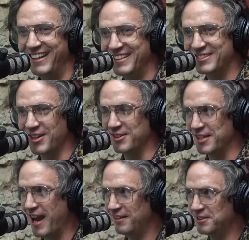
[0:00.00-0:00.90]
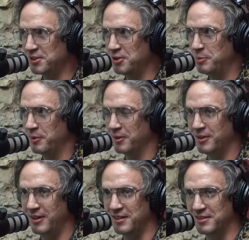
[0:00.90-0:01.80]
stars Alice Cooper
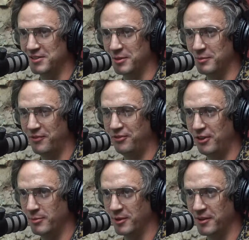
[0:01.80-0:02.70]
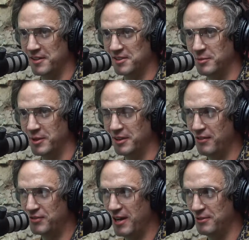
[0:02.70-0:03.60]
and some flubber that someone
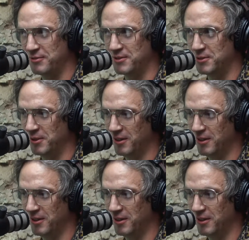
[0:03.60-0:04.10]
left out for too long.